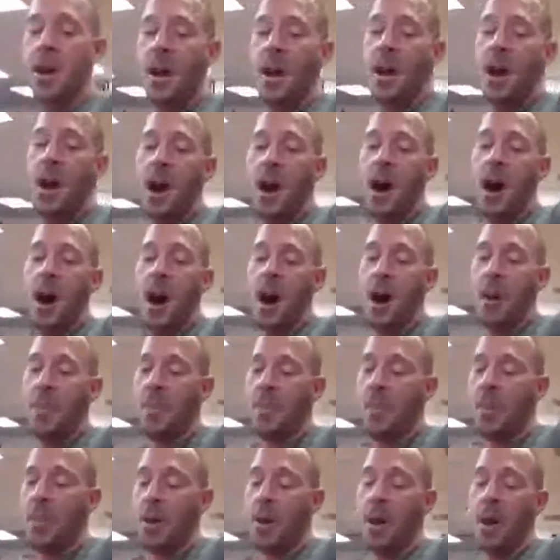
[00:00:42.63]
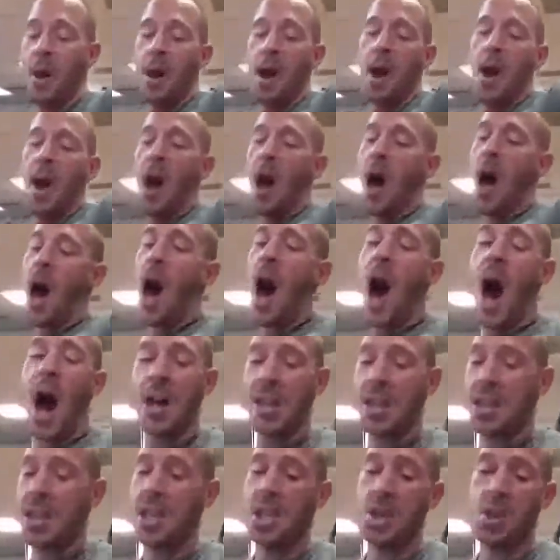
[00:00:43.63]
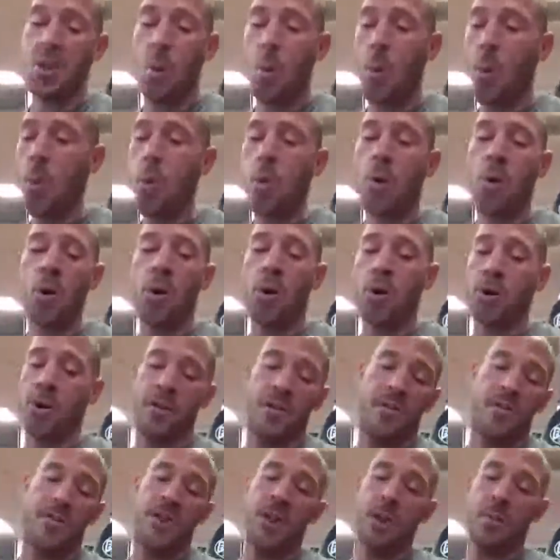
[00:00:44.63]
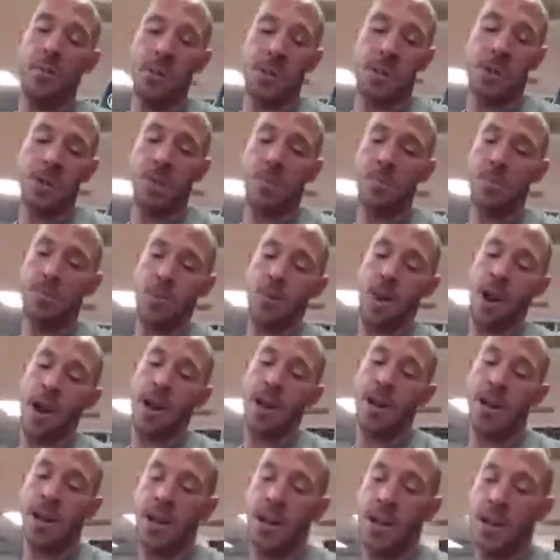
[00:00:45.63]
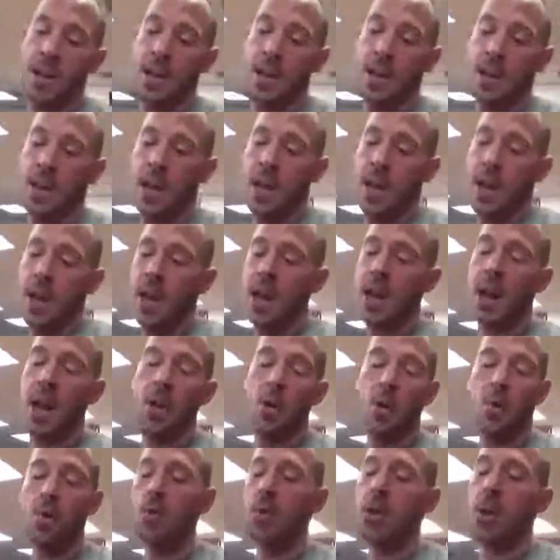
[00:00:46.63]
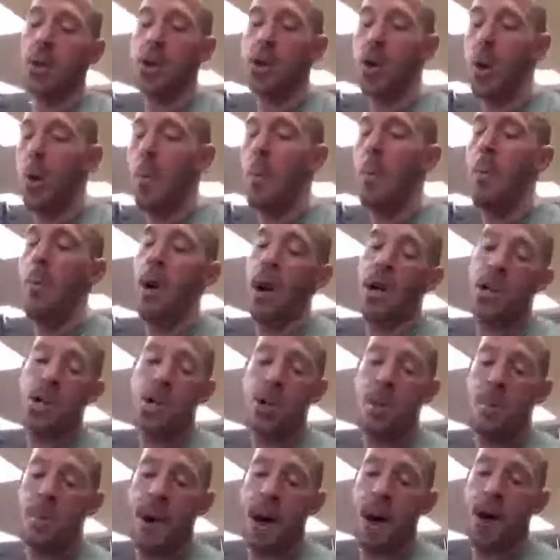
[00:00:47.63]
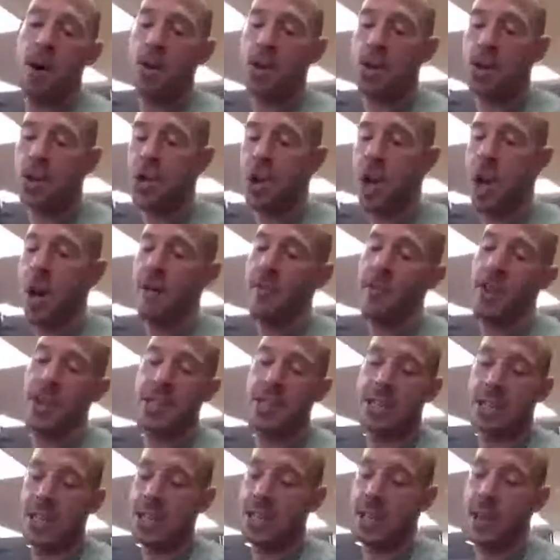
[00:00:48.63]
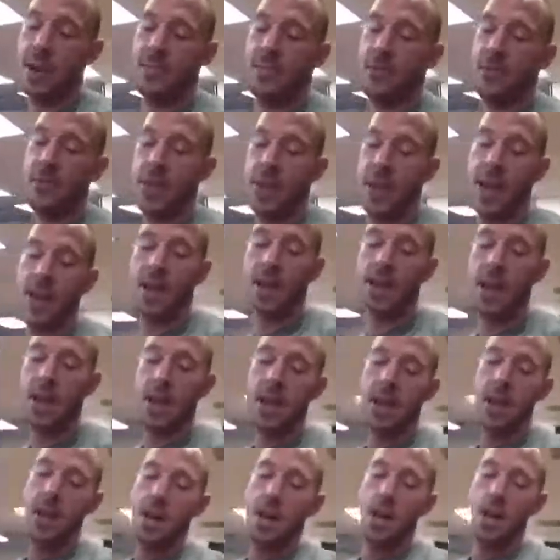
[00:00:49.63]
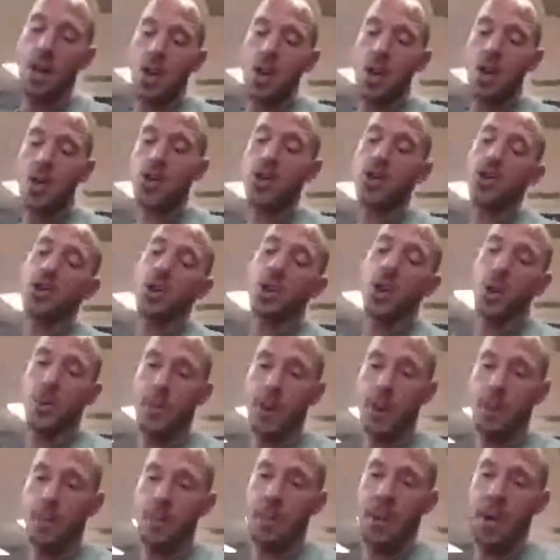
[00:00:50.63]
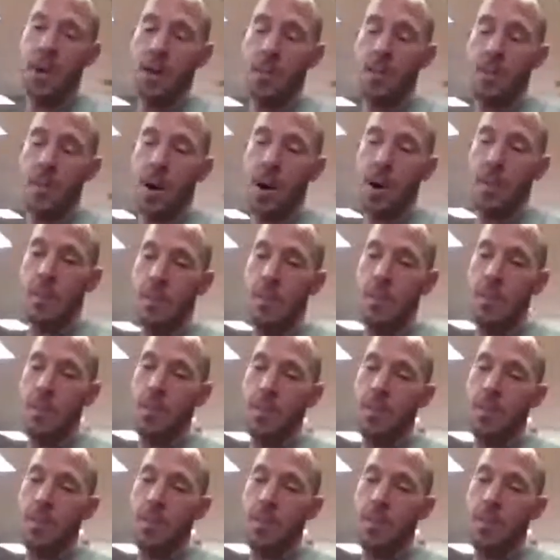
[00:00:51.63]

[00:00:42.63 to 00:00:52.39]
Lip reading: I think the world of Timothy Bradley, and I don't really know much about Chavez except for that Thurman beat him up,